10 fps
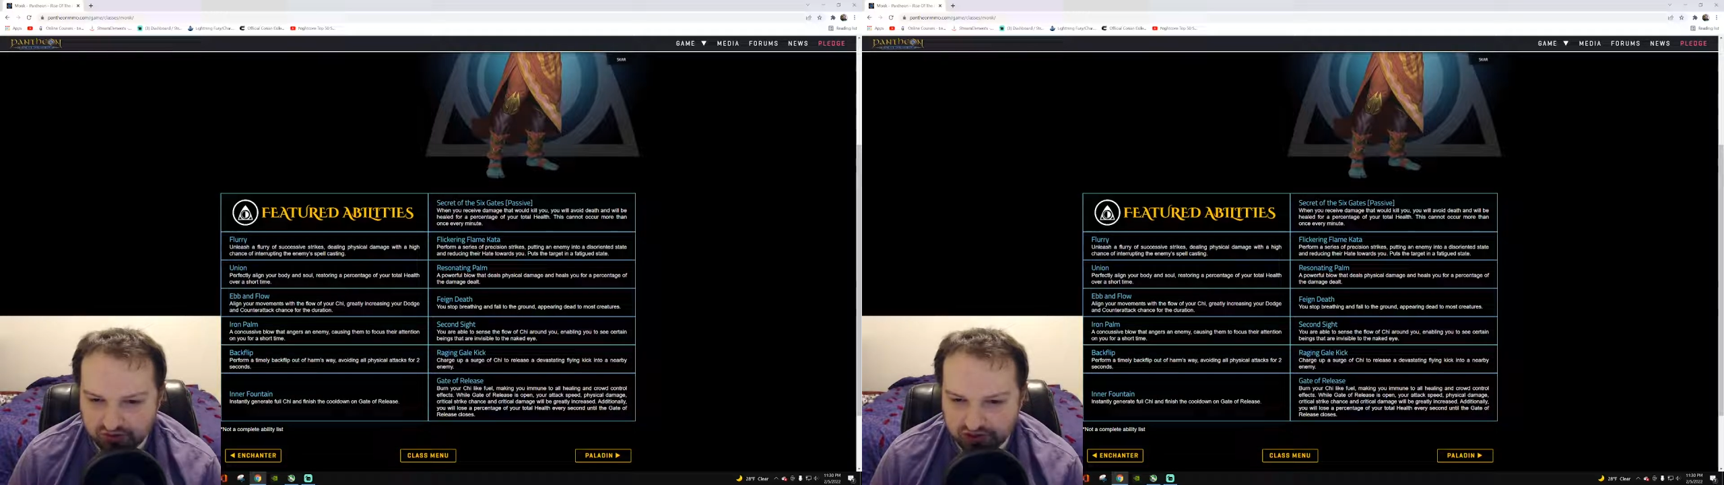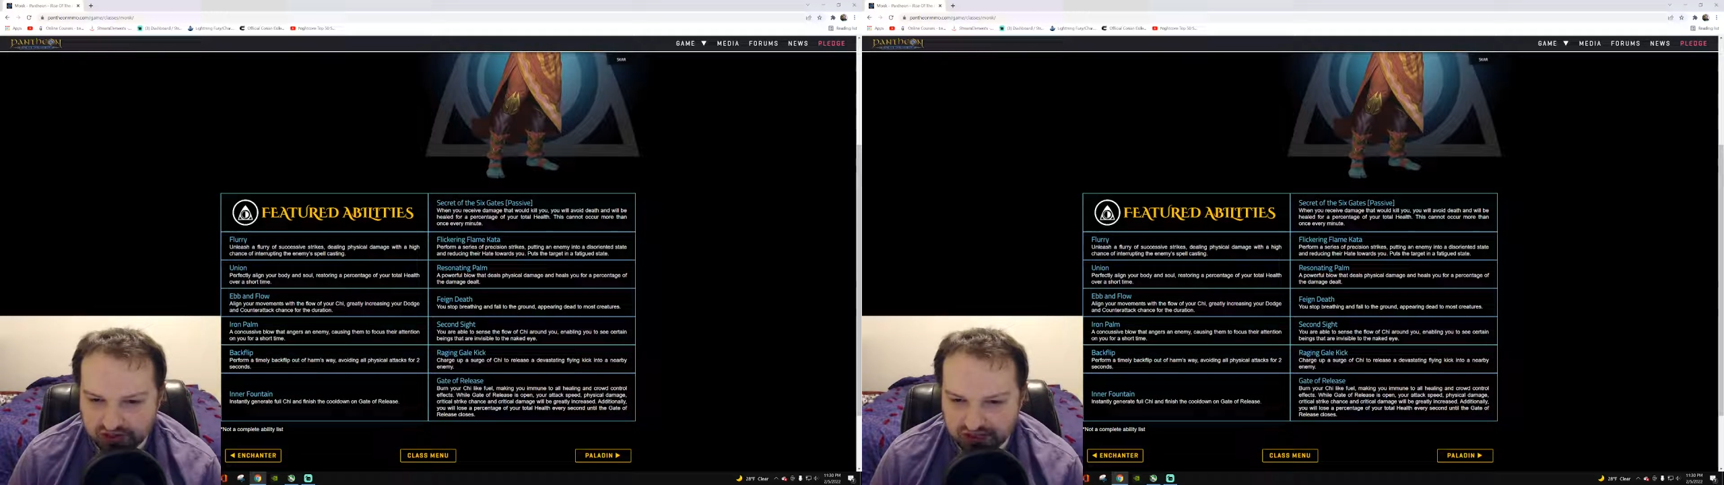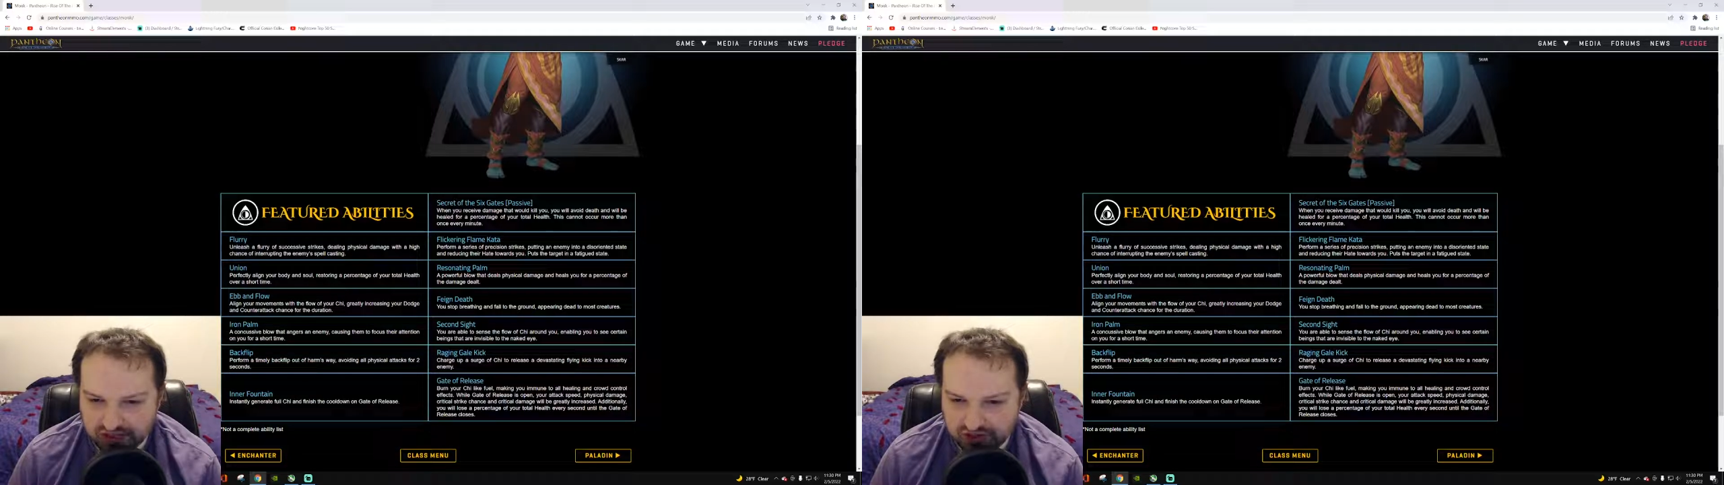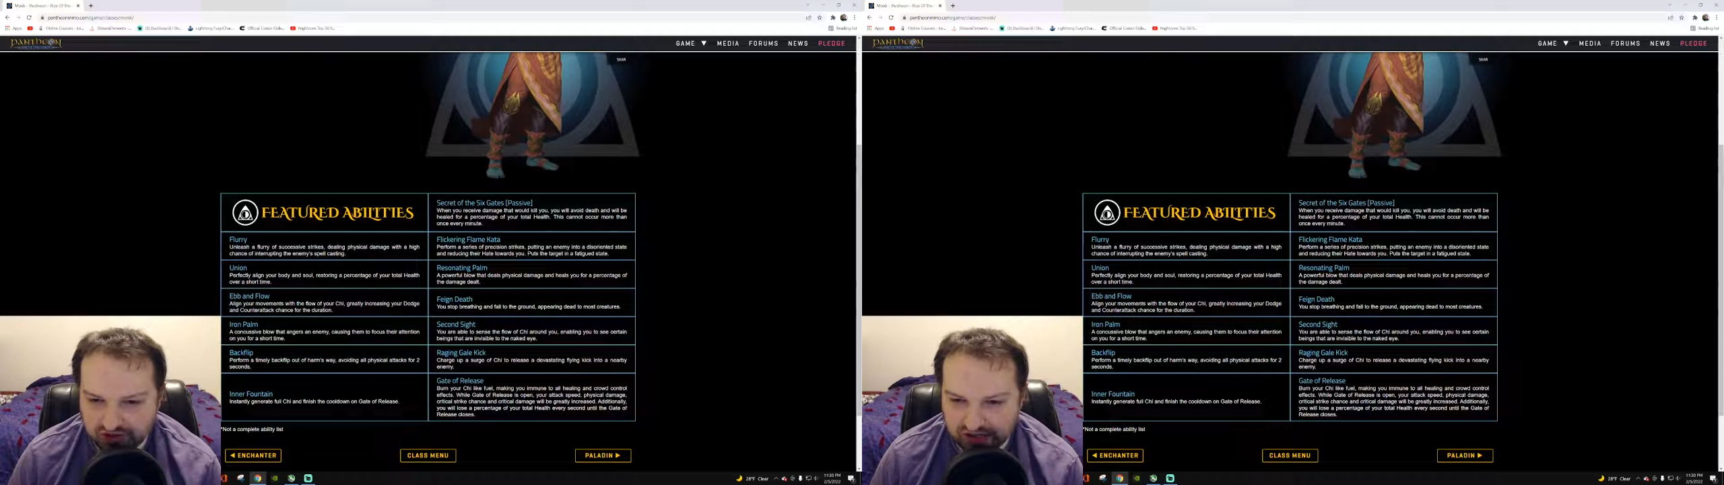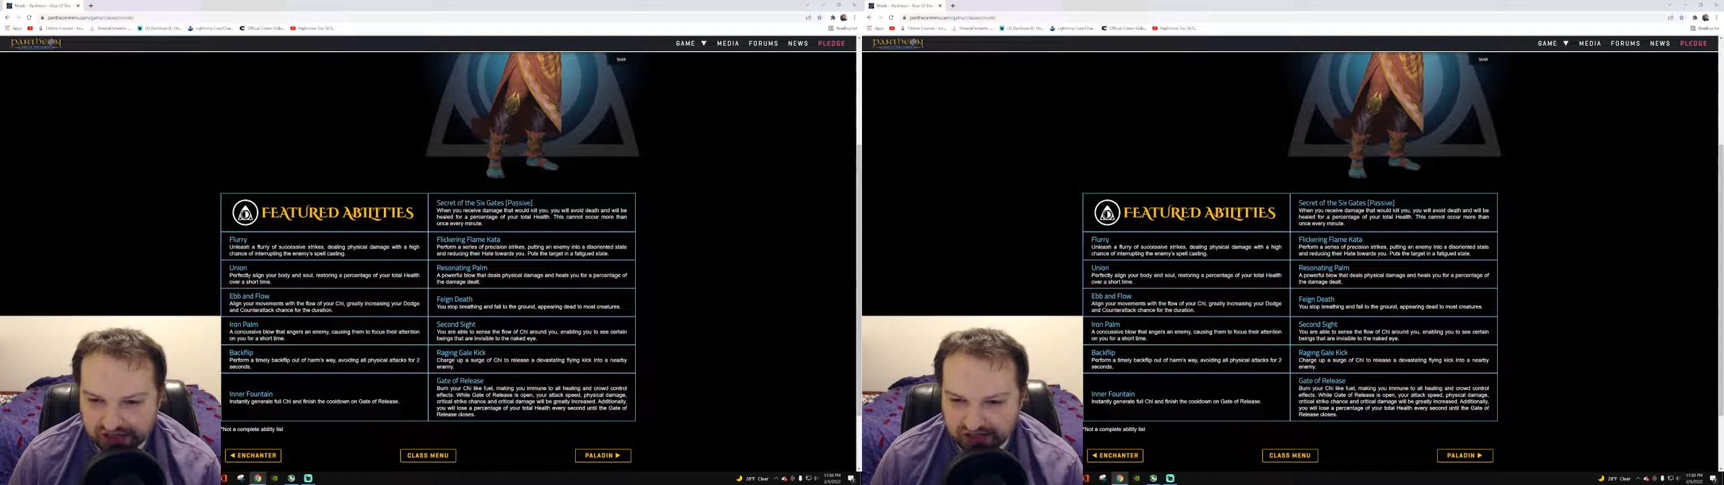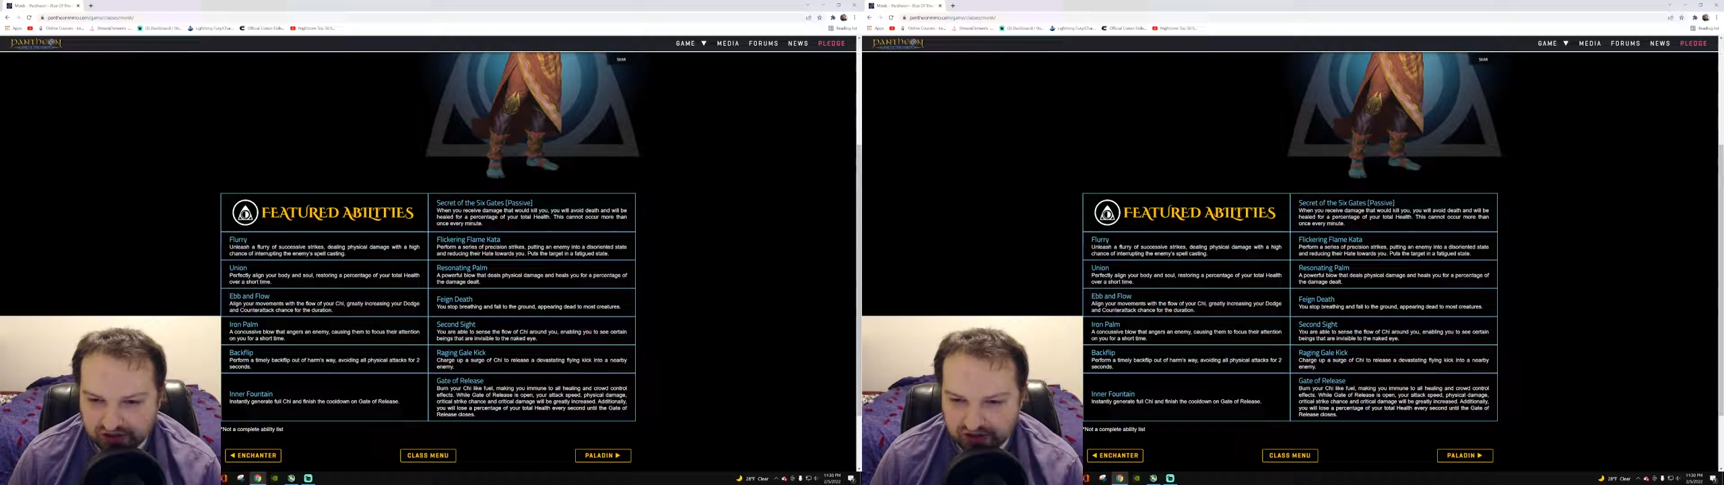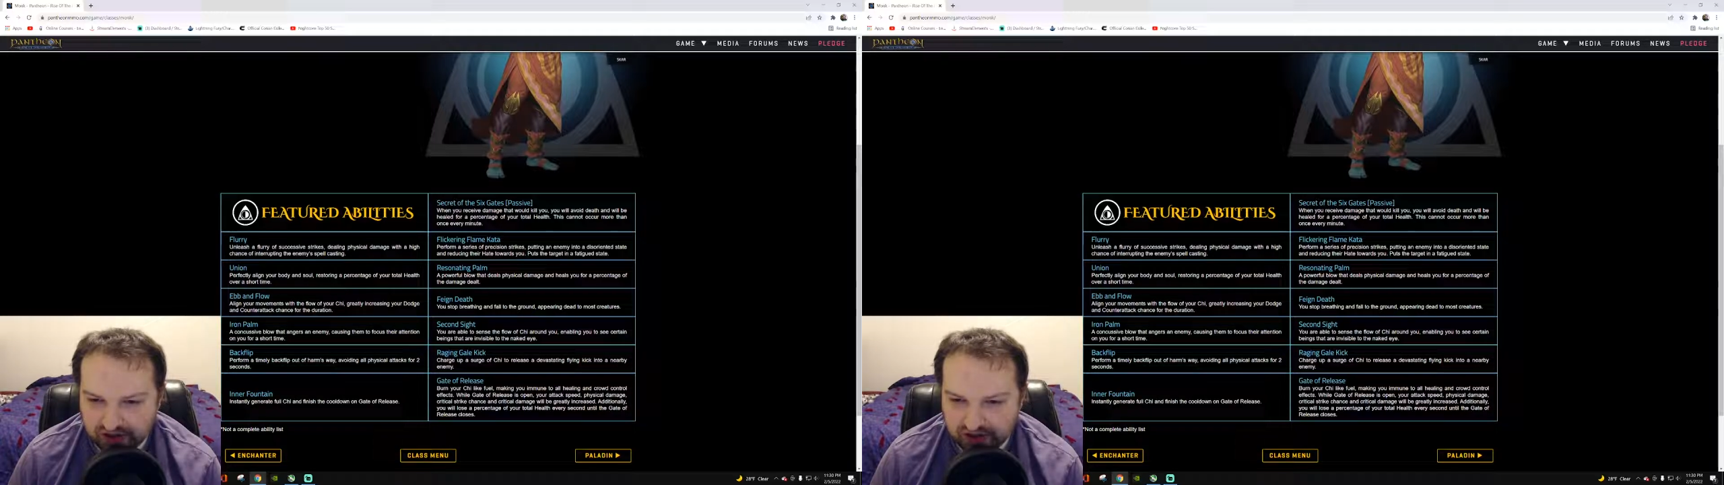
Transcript: precision strikes,